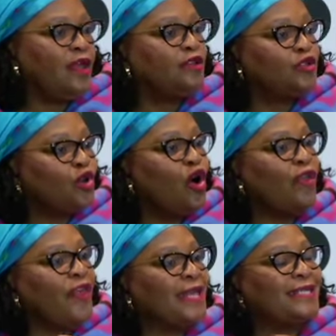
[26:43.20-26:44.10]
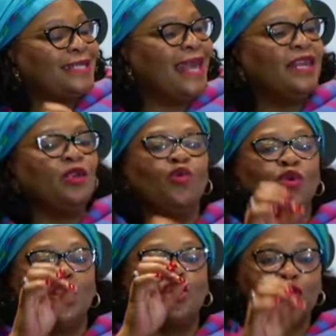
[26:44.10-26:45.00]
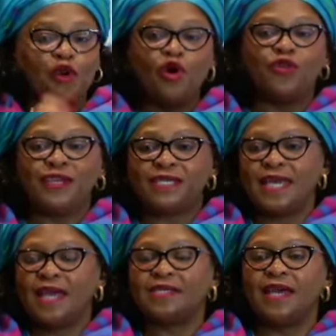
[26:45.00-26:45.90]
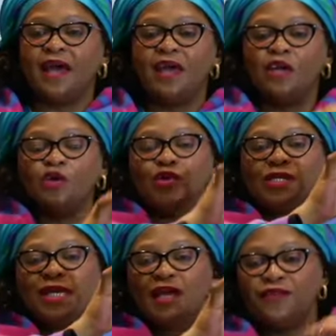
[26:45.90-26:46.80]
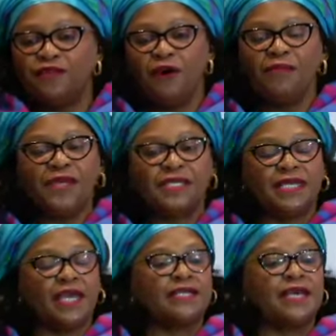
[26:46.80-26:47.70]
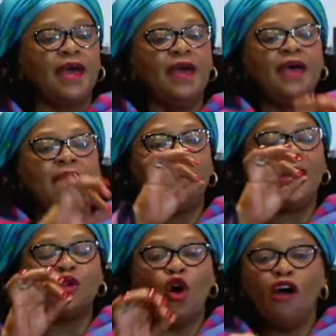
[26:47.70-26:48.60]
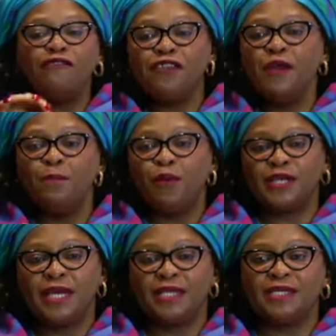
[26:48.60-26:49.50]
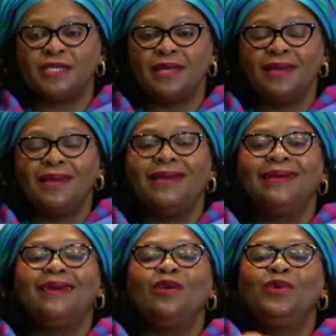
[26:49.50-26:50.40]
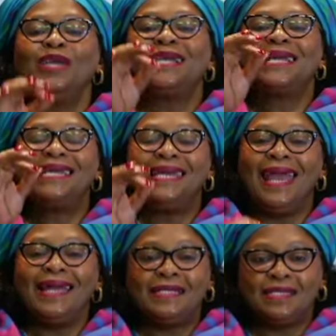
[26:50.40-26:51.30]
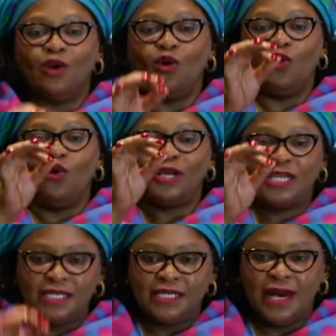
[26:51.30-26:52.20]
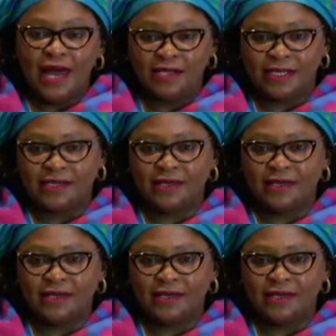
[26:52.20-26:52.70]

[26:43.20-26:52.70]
so that then we grow the sector, we transform the sector, but of importance, we create originals